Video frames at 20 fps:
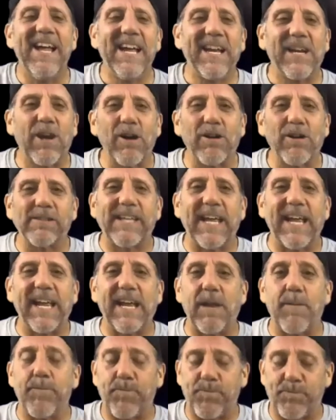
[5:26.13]
Carl
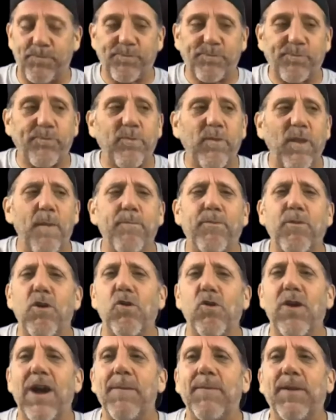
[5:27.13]
Sagan
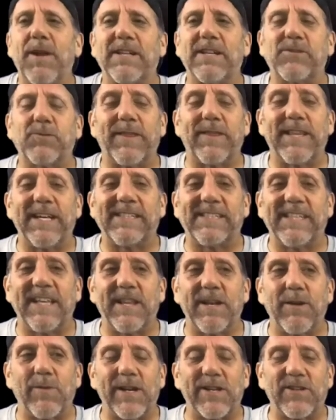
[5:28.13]
programmed us with this in
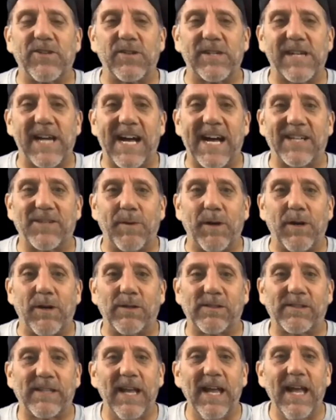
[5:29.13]
the original
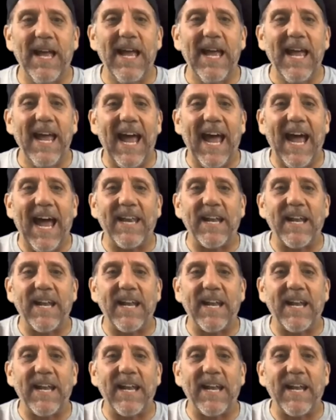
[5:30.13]
Cosmos, and